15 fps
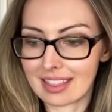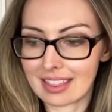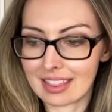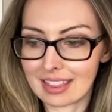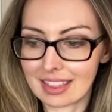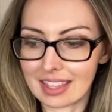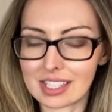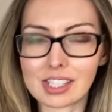
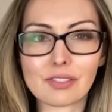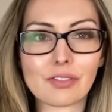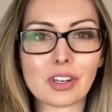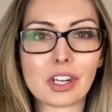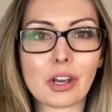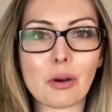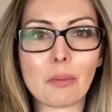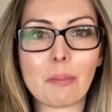this
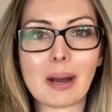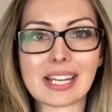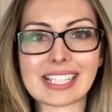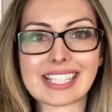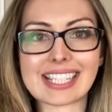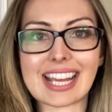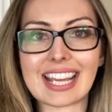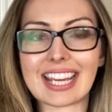video by
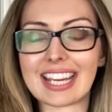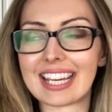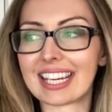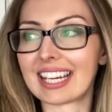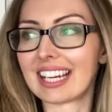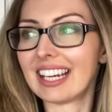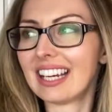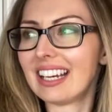
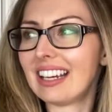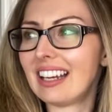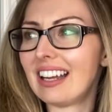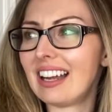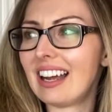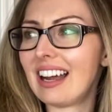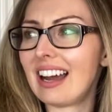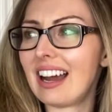saying,
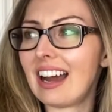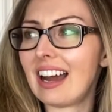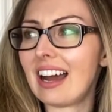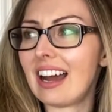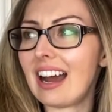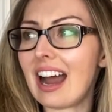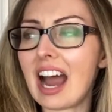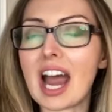
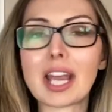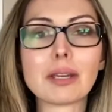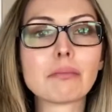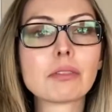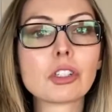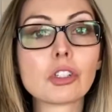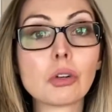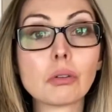I am
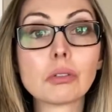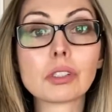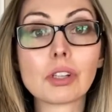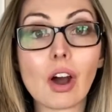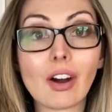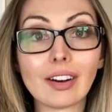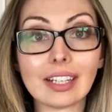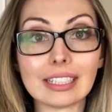so
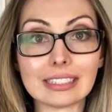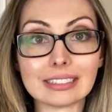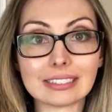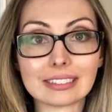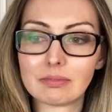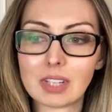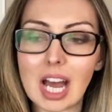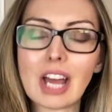sorry.
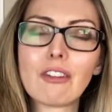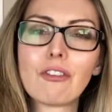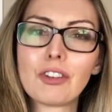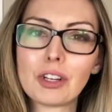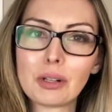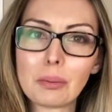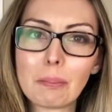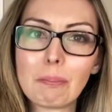I
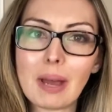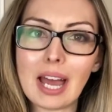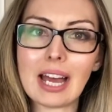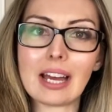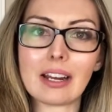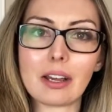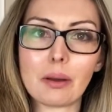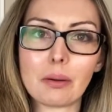feel
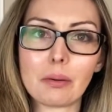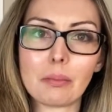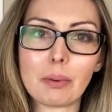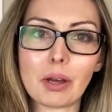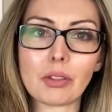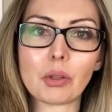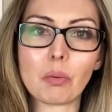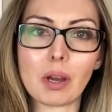bad
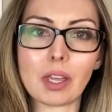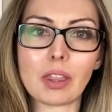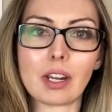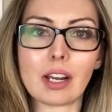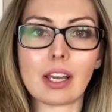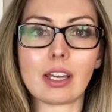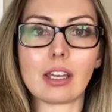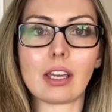about the way that
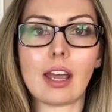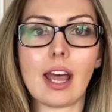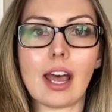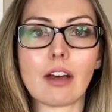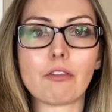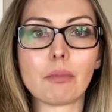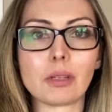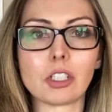I
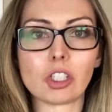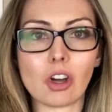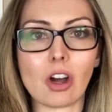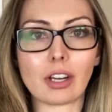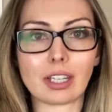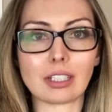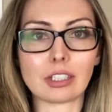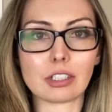have been
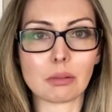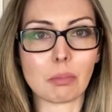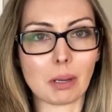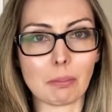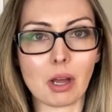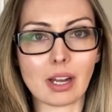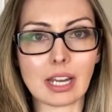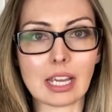talking to my
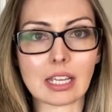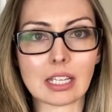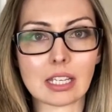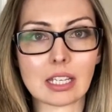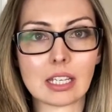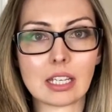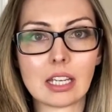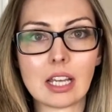body.
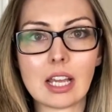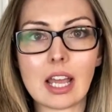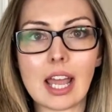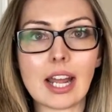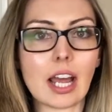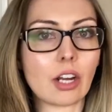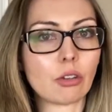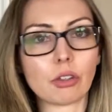And
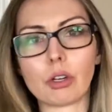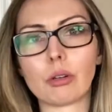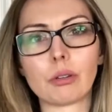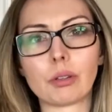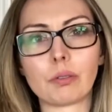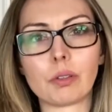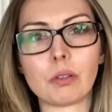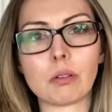I don't know
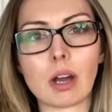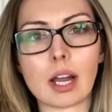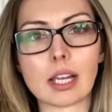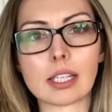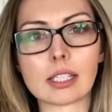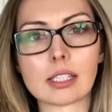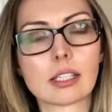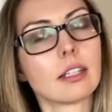if you
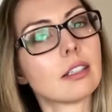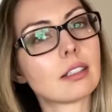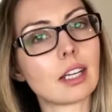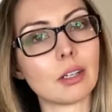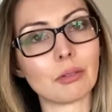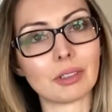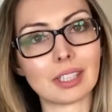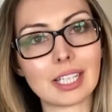guys can
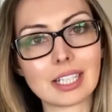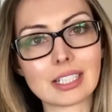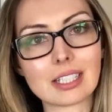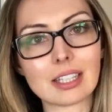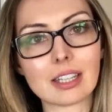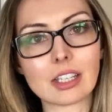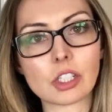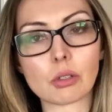relate to
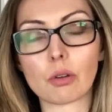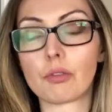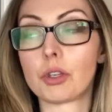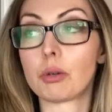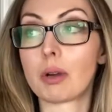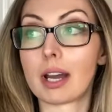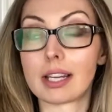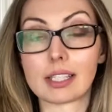this or if you
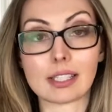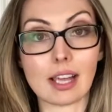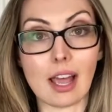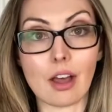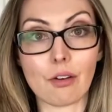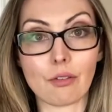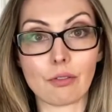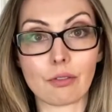guys
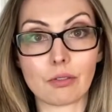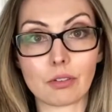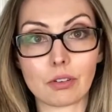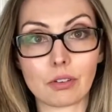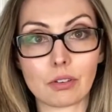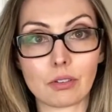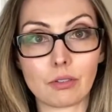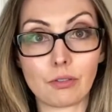have
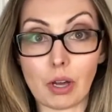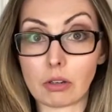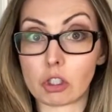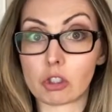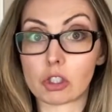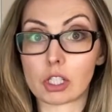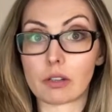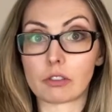found
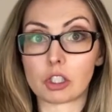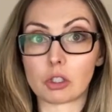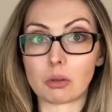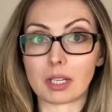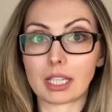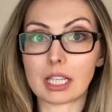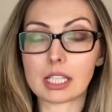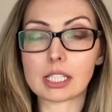yourselves
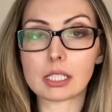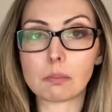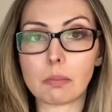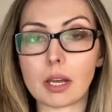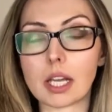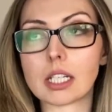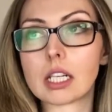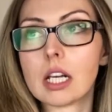doing this, but